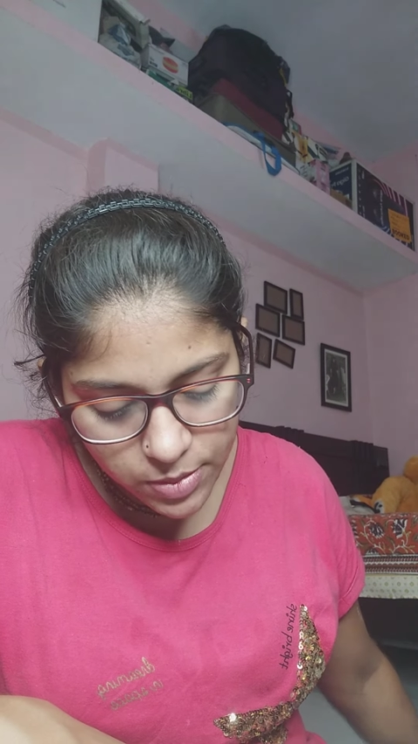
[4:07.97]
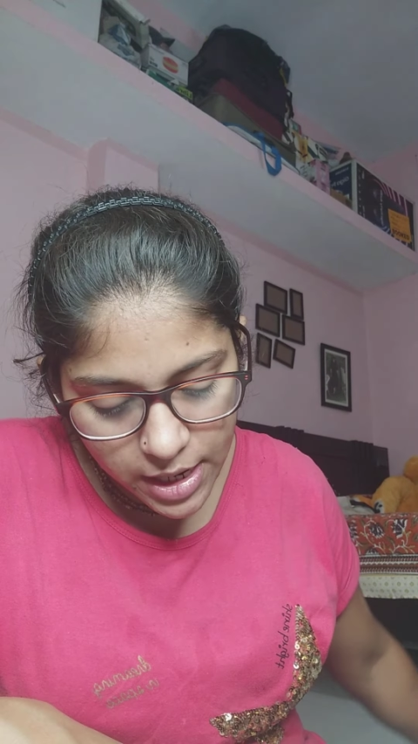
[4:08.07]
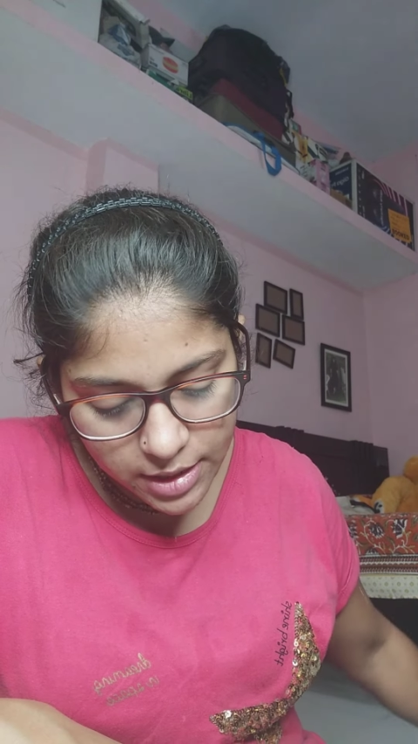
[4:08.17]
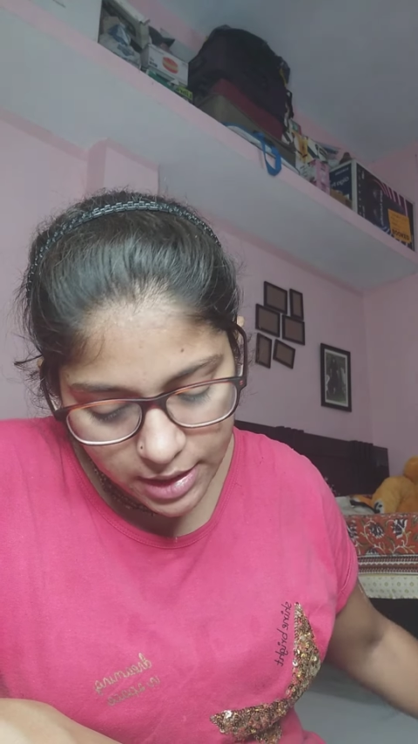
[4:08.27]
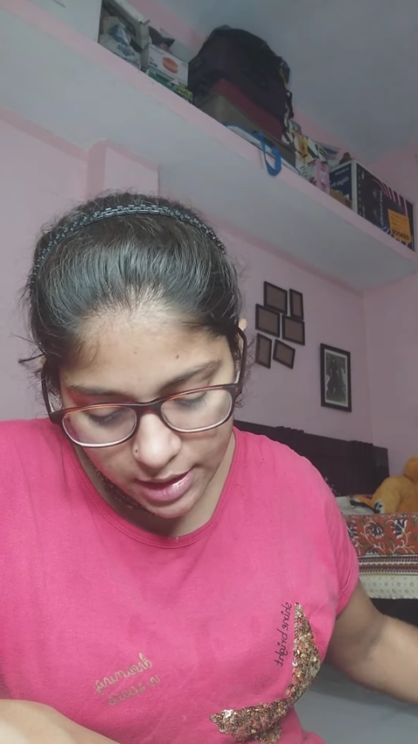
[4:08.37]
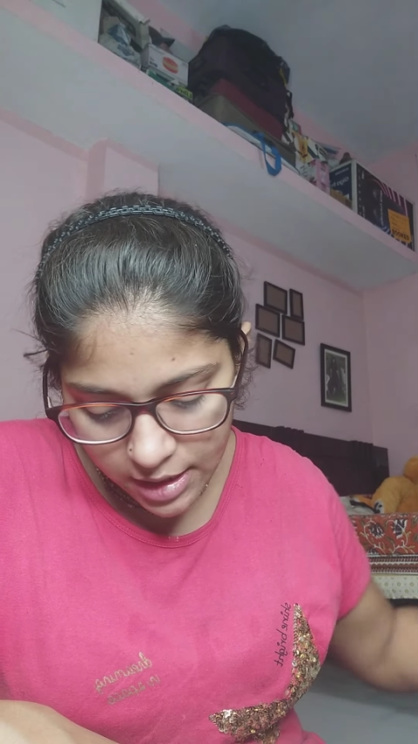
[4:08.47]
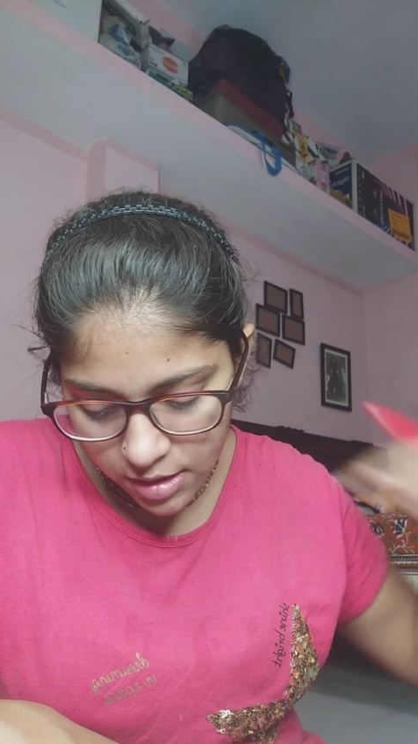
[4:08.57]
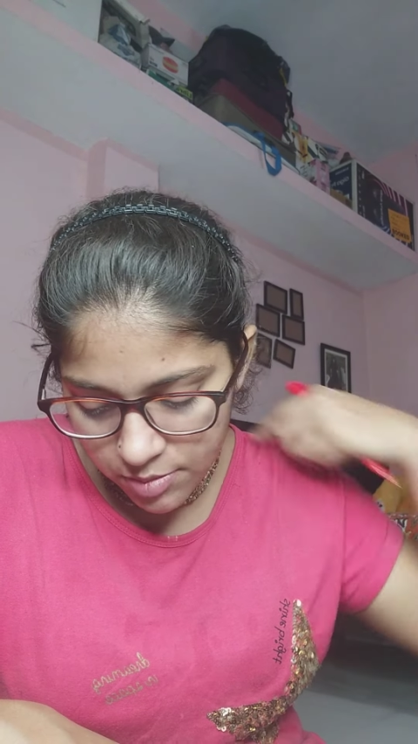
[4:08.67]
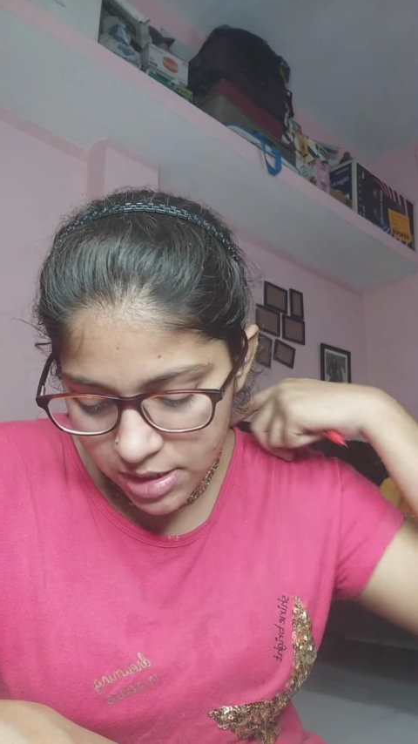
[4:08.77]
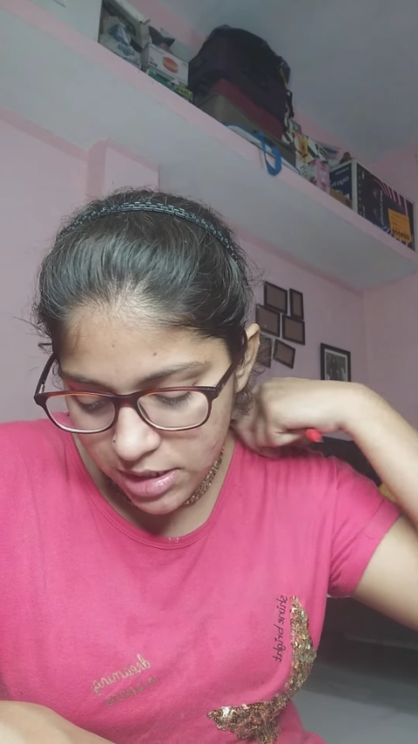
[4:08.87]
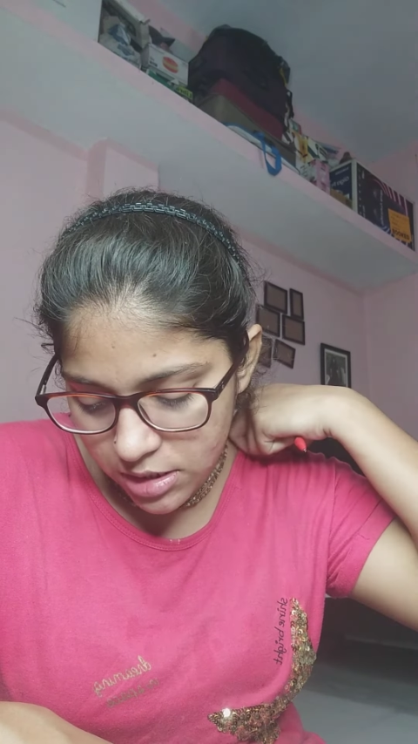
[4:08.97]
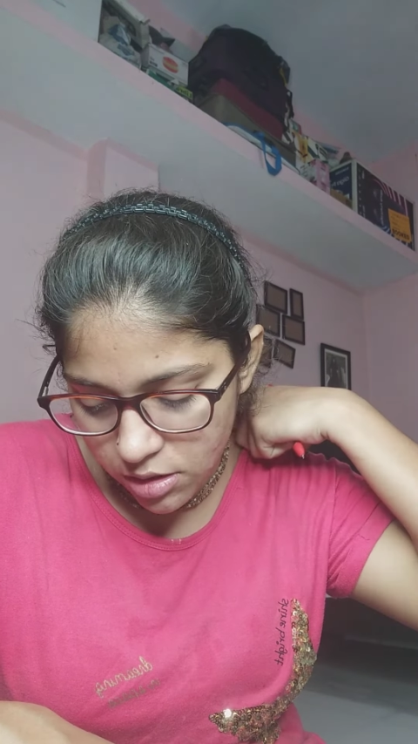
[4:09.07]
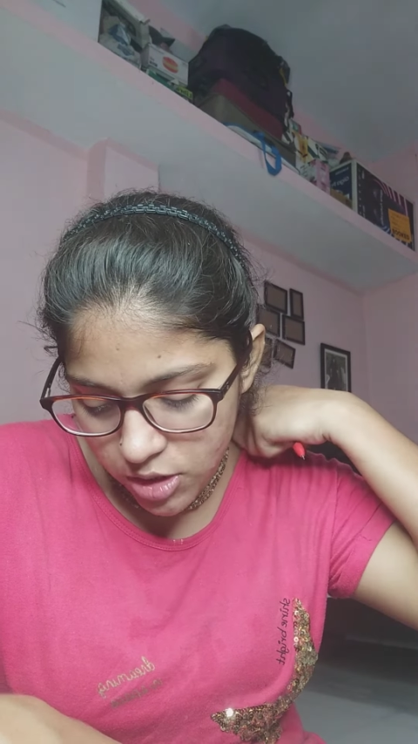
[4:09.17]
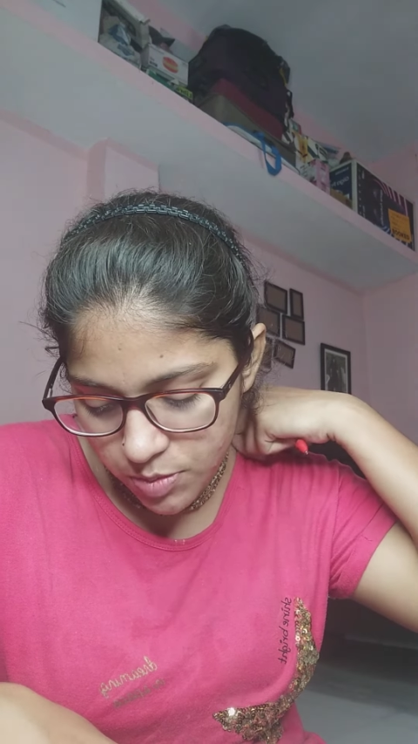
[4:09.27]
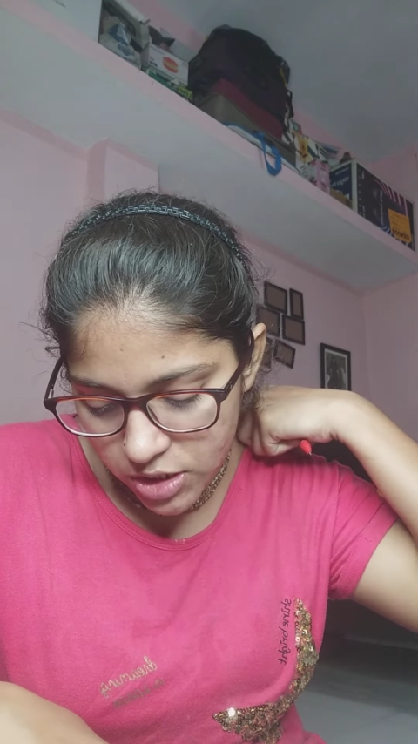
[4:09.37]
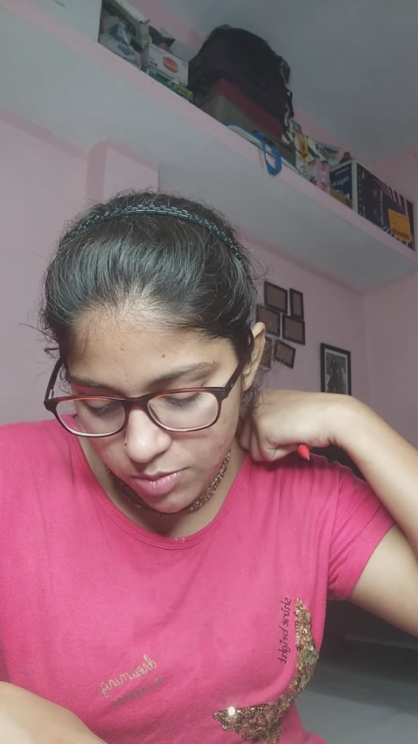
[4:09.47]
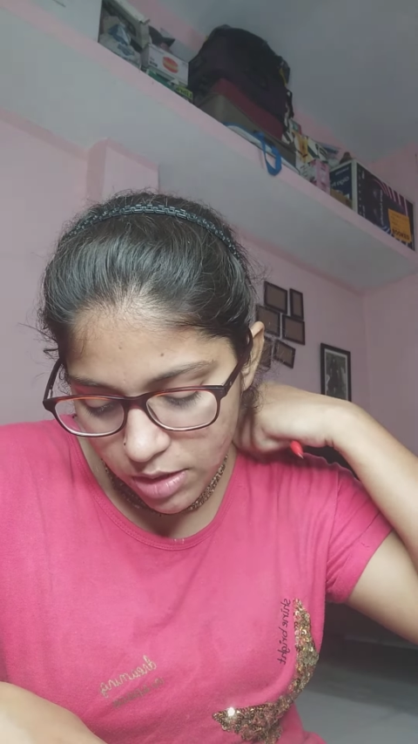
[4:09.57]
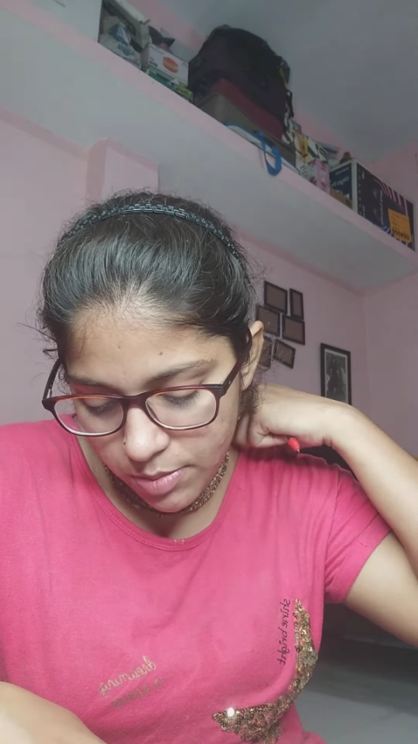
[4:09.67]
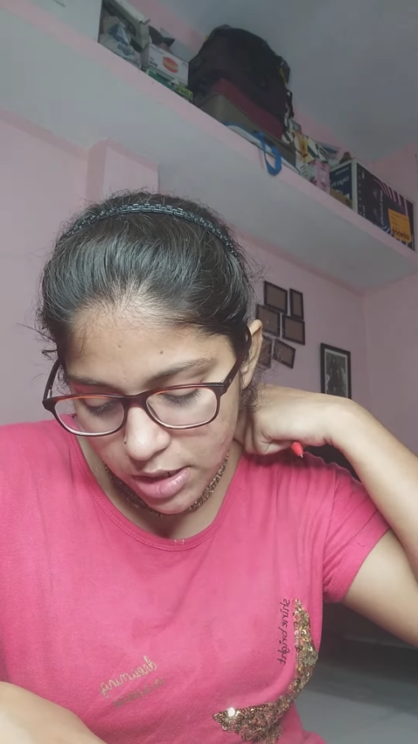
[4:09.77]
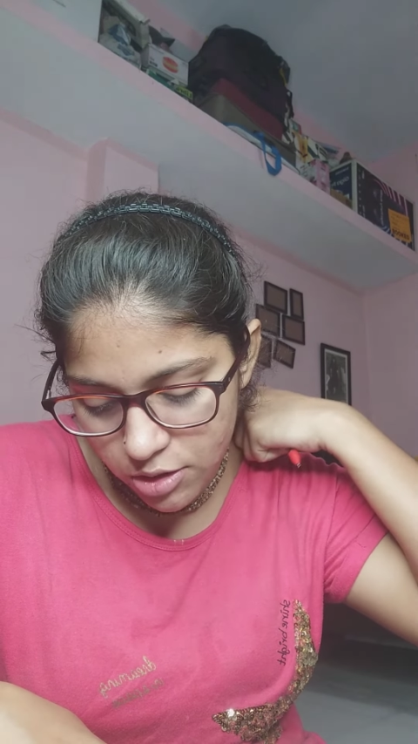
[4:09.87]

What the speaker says: Plant and animal specimen may